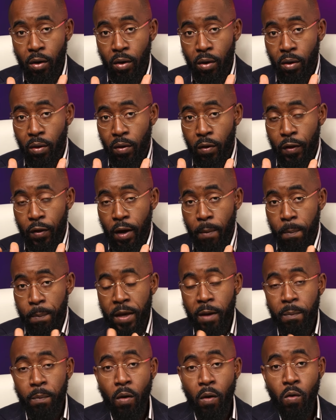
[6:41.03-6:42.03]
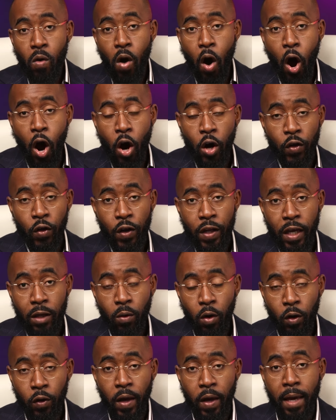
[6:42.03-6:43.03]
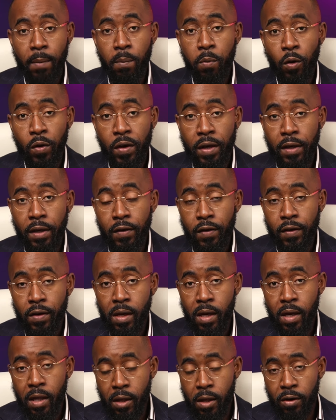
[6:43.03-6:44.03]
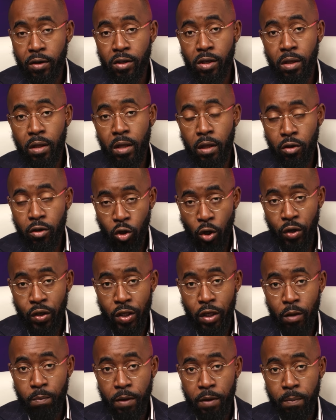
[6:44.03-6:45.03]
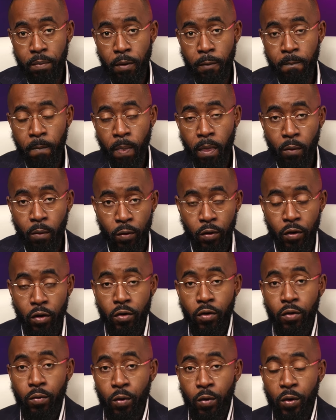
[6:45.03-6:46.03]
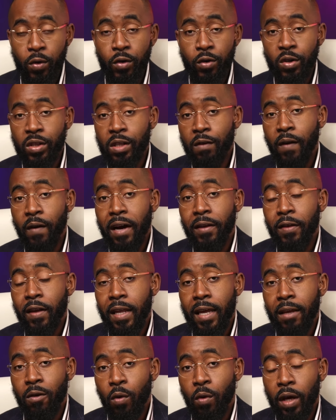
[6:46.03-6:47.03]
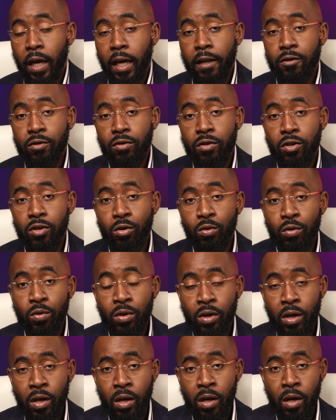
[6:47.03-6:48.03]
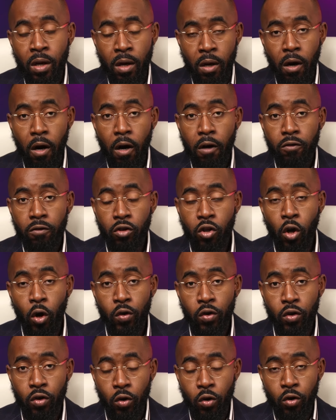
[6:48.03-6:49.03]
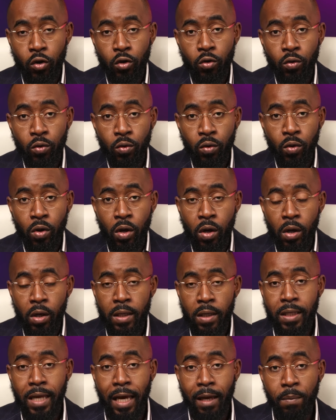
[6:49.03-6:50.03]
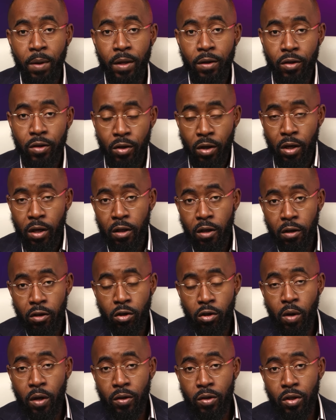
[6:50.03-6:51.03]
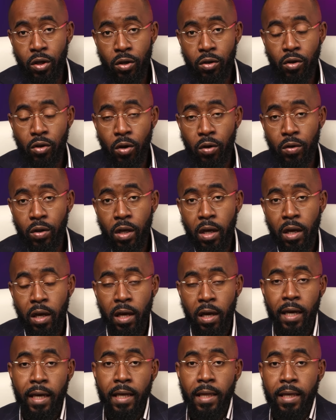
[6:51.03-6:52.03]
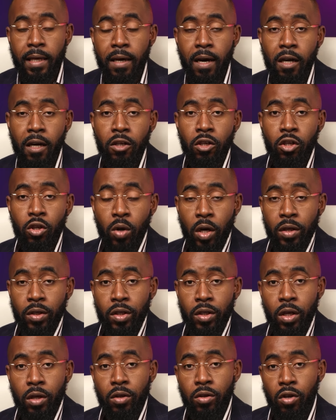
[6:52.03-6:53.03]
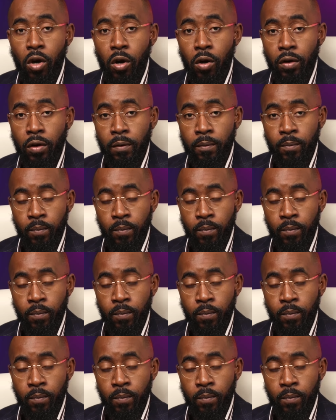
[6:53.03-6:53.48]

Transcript: the people who are on the network, the employees, they're just the trusted people. We used to divide the network into two zones or two segments: the trust zone and the untrust zone.